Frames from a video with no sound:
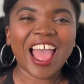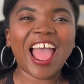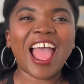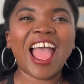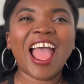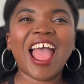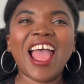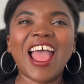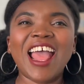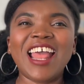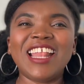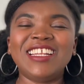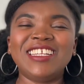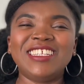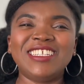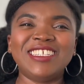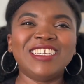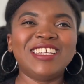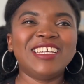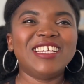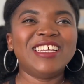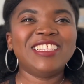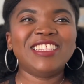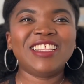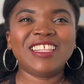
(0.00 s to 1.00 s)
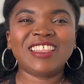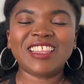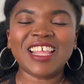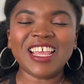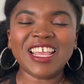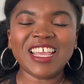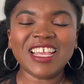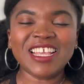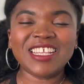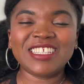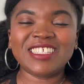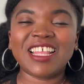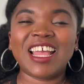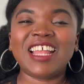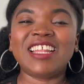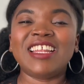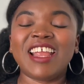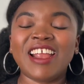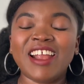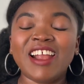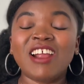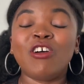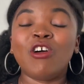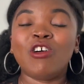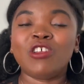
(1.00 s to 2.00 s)
And the thing is that
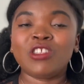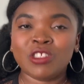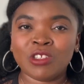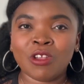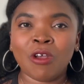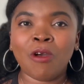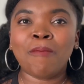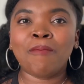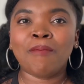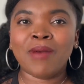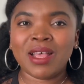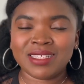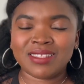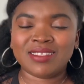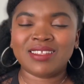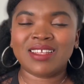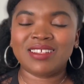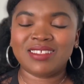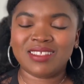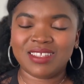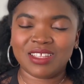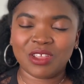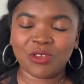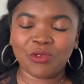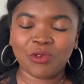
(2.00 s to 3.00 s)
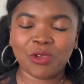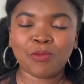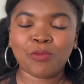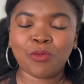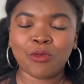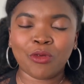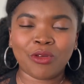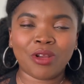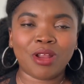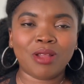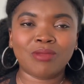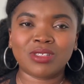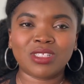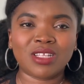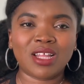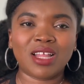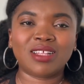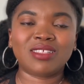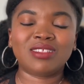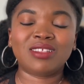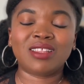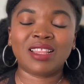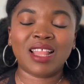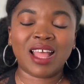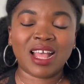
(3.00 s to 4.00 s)
there are also master's degree programs
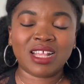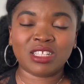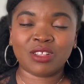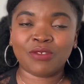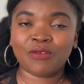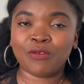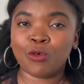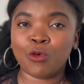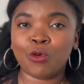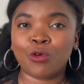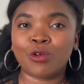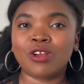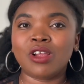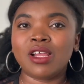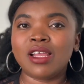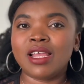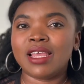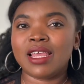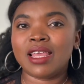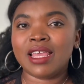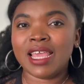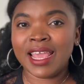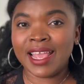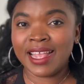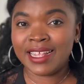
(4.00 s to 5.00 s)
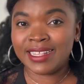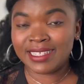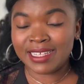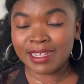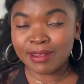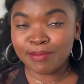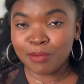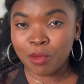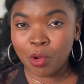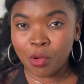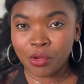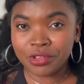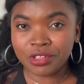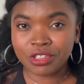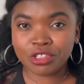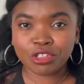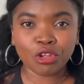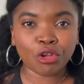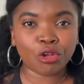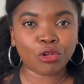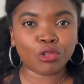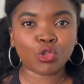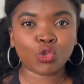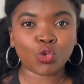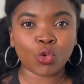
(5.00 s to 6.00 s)
that last for 18 months
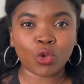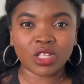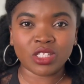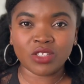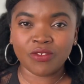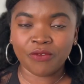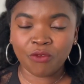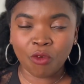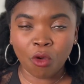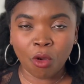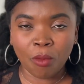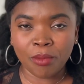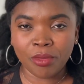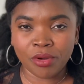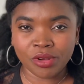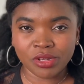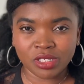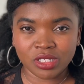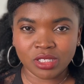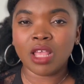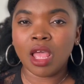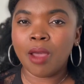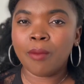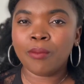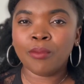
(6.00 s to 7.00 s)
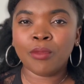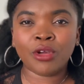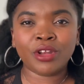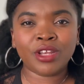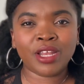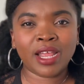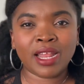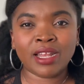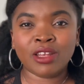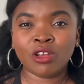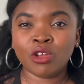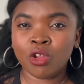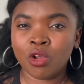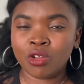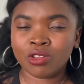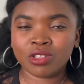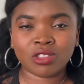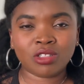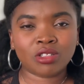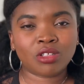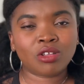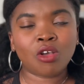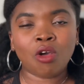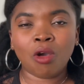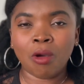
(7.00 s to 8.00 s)
or 24 months, but they are
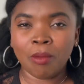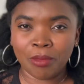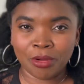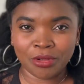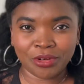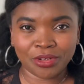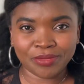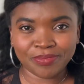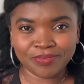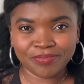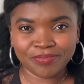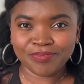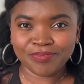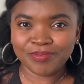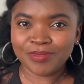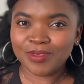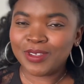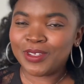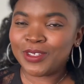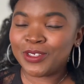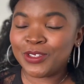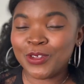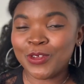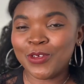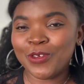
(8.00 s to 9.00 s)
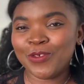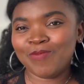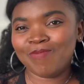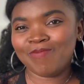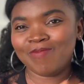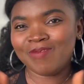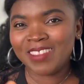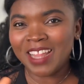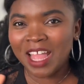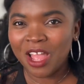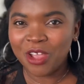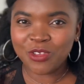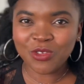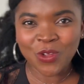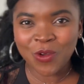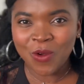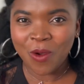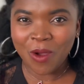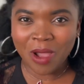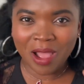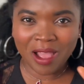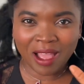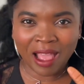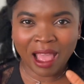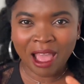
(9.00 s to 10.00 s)
not common. So now
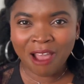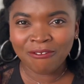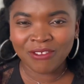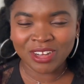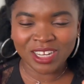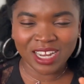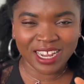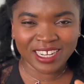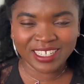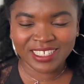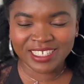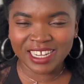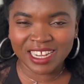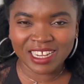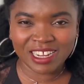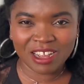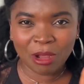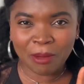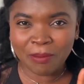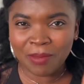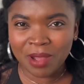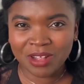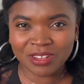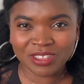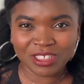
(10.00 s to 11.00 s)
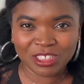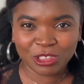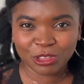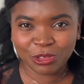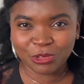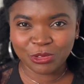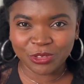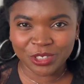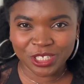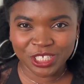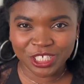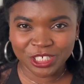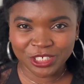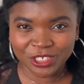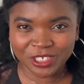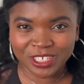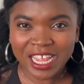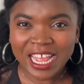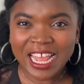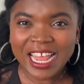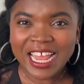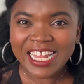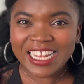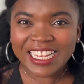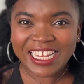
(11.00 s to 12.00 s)
you have an idea about the duration.
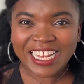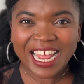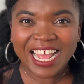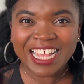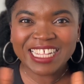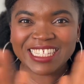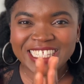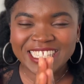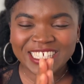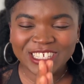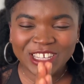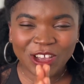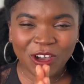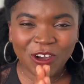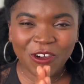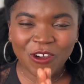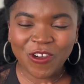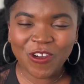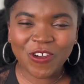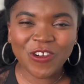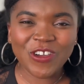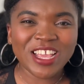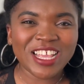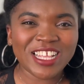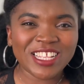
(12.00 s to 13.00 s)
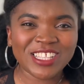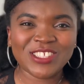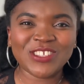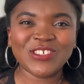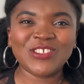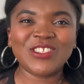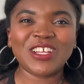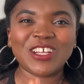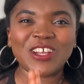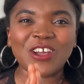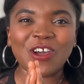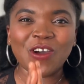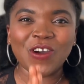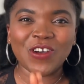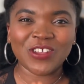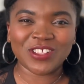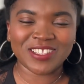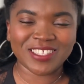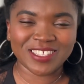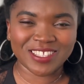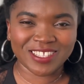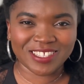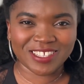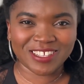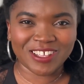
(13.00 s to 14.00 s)
Let's go into the
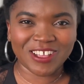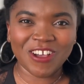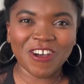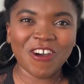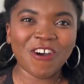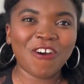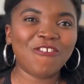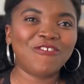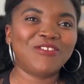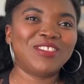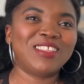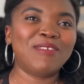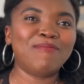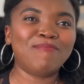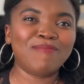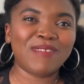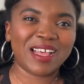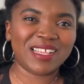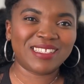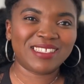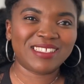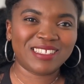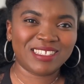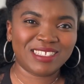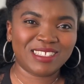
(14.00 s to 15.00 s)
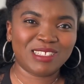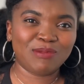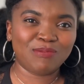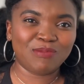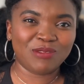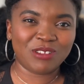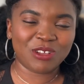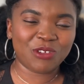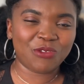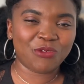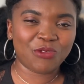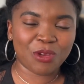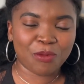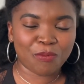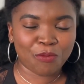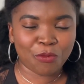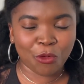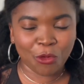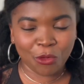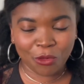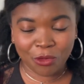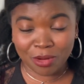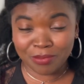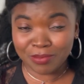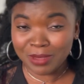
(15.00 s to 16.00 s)
costs of the master's degree
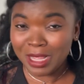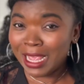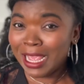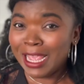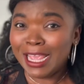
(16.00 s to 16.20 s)
program.